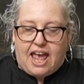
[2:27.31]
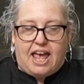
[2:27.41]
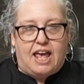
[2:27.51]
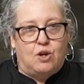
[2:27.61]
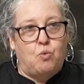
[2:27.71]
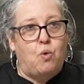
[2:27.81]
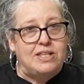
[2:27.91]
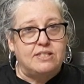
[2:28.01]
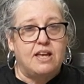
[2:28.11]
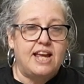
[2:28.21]
And
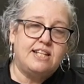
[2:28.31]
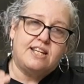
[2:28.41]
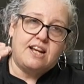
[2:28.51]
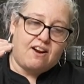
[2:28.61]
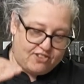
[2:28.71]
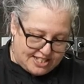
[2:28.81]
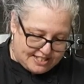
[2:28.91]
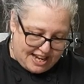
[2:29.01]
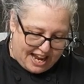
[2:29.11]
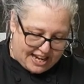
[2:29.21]
once I did every
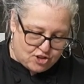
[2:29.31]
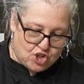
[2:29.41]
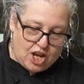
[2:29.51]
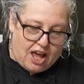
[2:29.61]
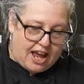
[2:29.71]
stage,